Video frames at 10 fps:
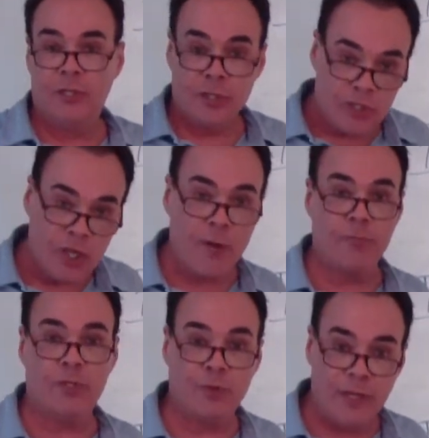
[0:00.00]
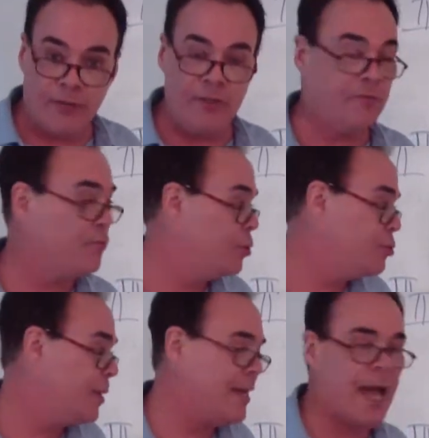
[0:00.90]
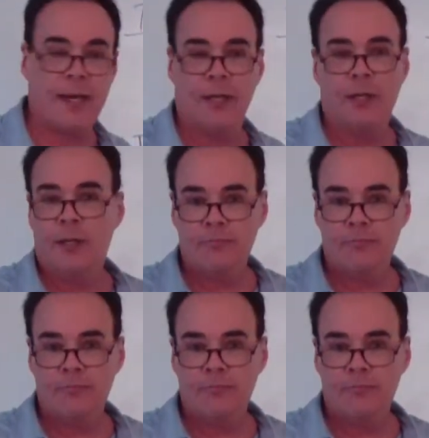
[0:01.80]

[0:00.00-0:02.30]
some degree of influence, but not